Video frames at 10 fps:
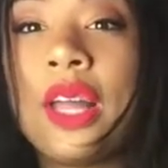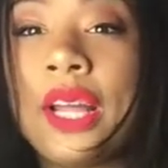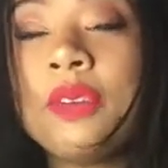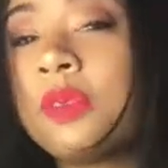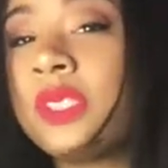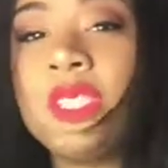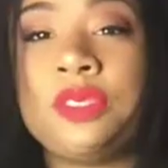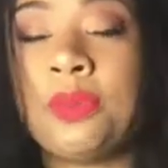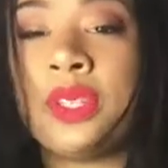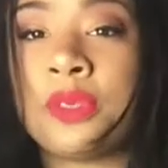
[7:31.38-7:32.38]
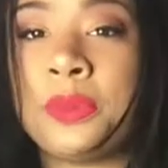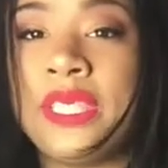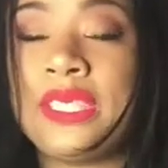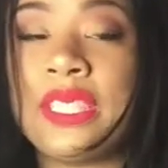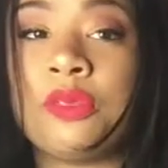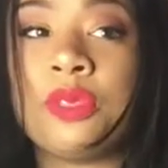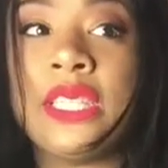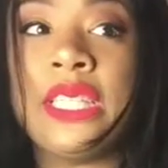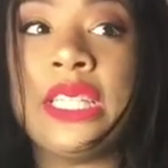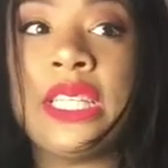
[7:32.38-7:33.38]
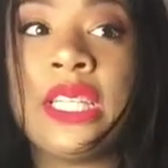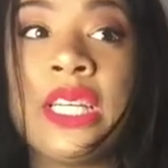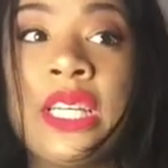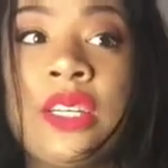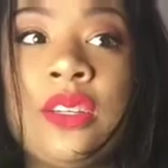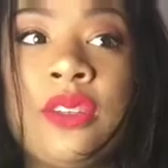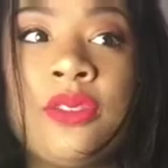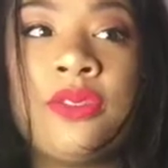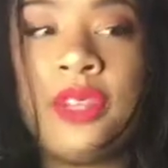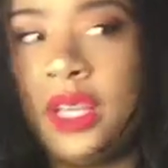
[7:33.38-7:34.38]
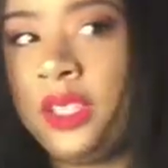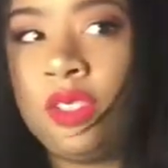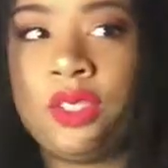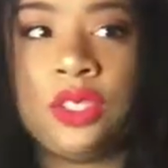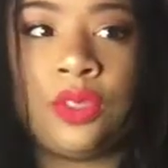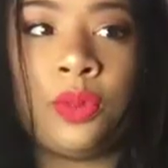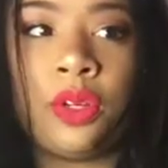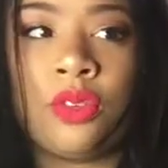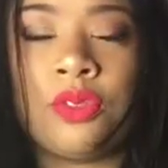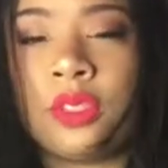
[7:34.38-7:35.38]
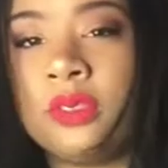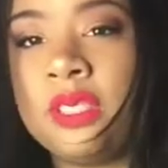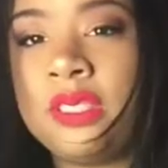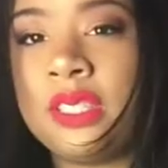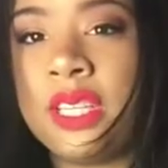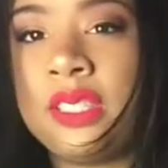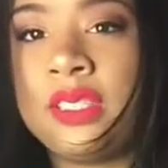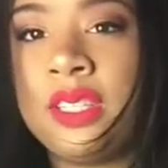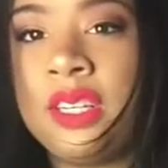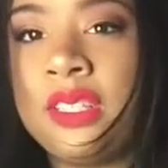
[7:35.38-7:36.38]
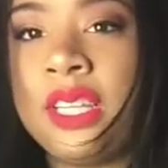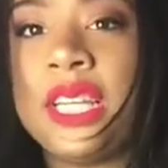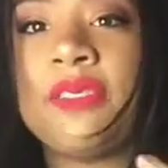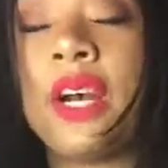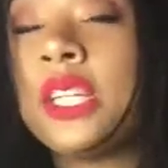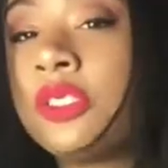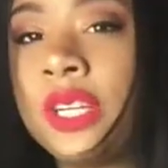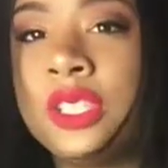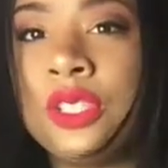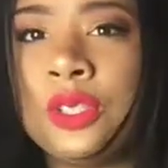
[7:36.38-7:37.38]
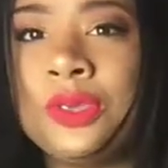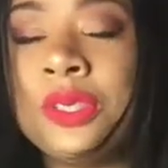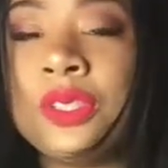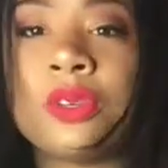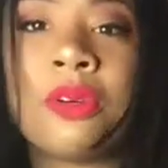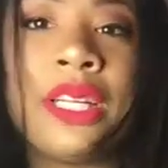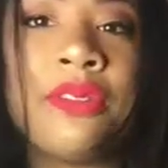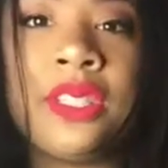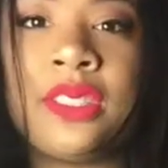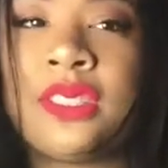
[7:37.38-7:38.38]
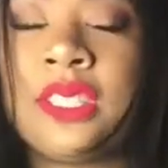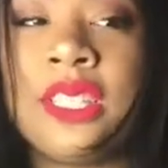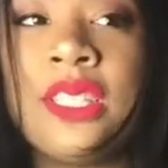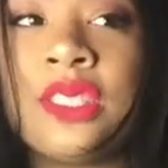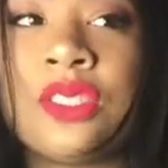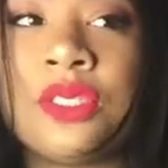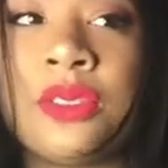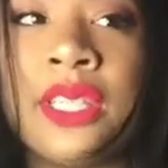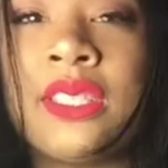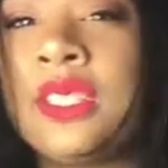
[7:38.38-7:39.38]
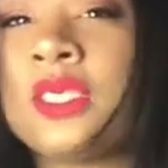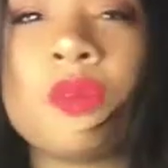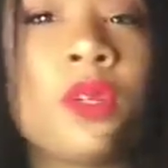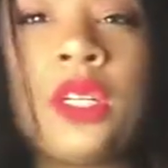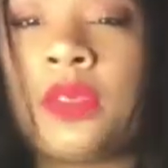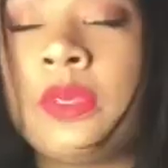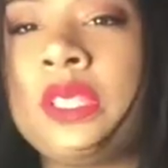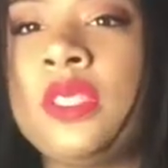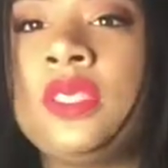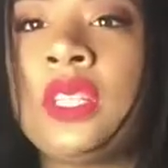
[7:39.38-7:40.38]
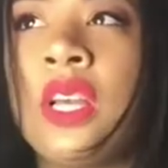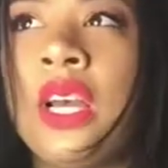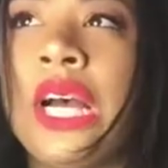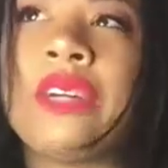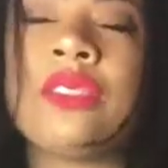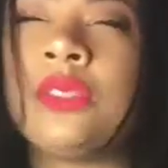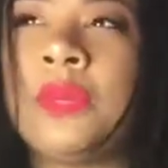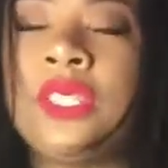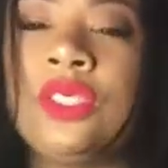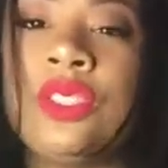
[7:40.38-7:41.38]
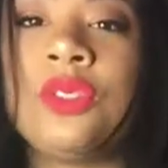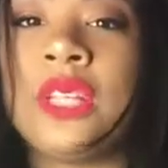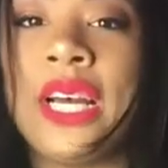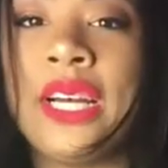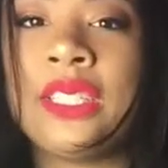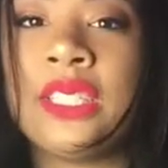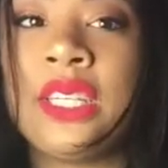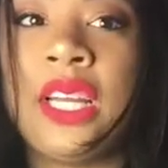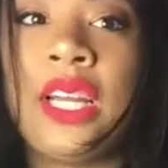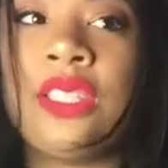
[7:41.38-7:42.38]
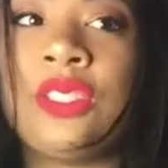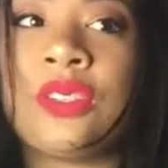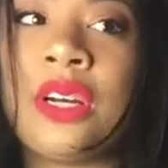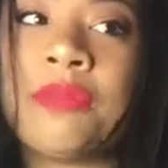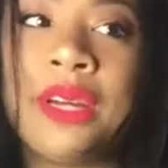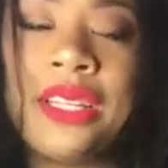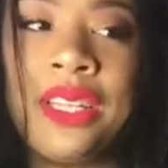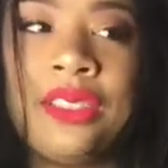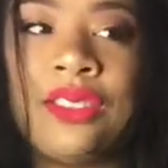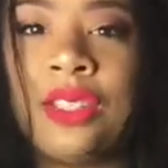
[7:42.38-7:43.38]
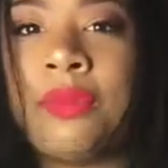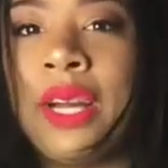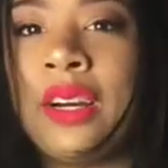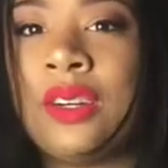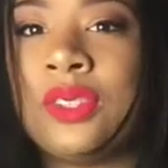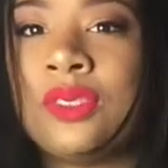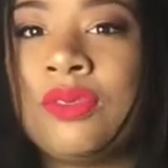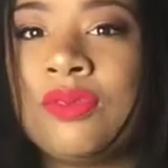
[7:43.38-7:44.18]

everyone's a different puzzle piece, and we fit into this world for a reason. Like, if I try to do, what even Tanece is doing, it doesn't work because I wasn't made to do that. And, I might like somehow